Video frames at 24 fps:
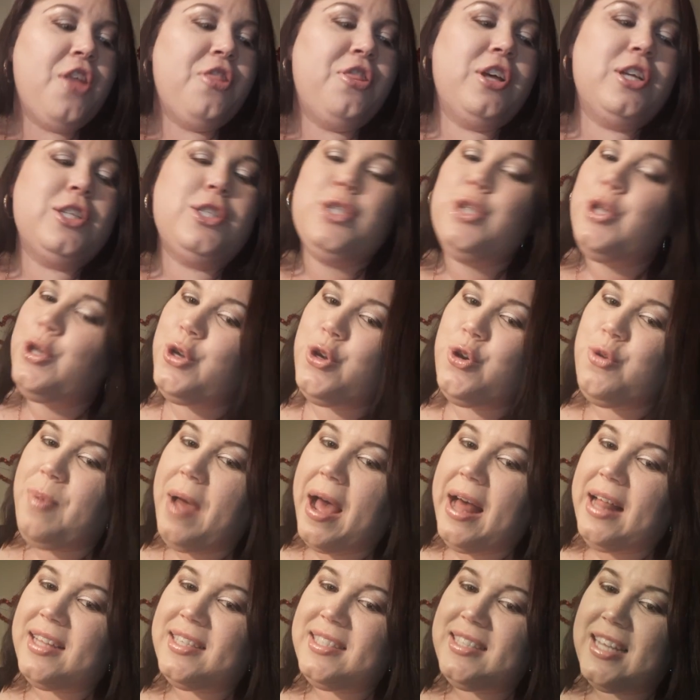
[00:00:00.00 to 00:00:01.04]
The two
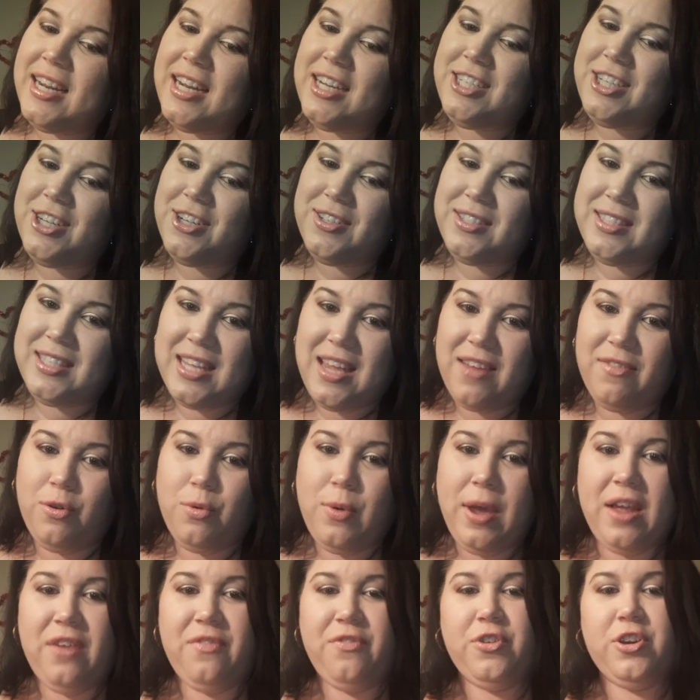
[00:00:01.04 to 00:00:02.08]
palettes that I chose to give
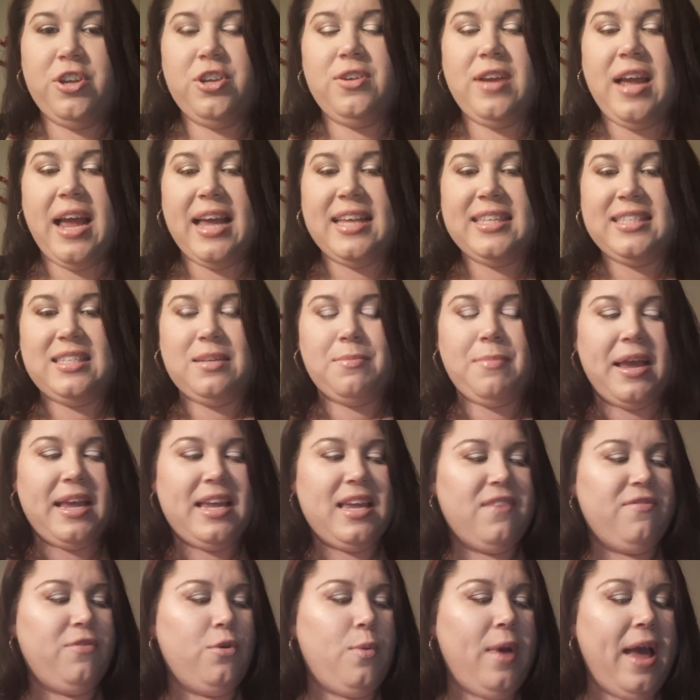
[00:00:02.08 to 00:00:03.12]
away for you guys to my
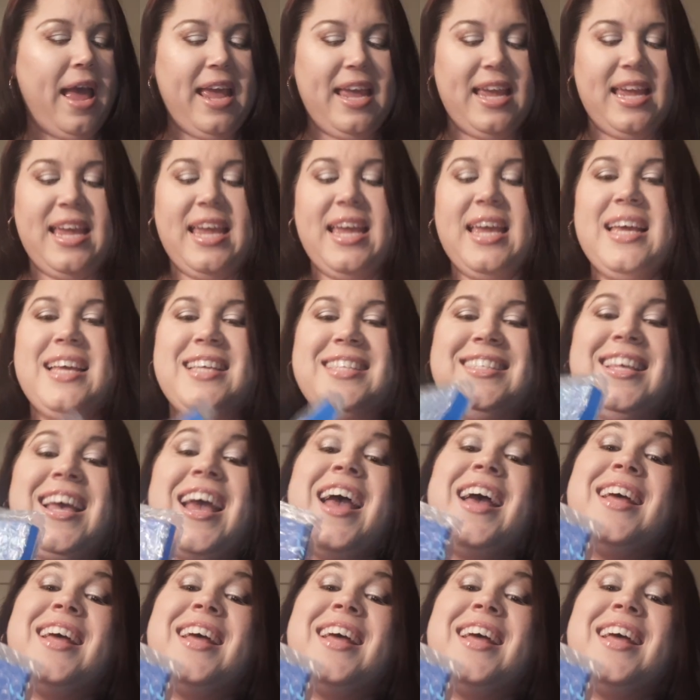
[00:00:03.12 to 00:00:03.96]
giveaway is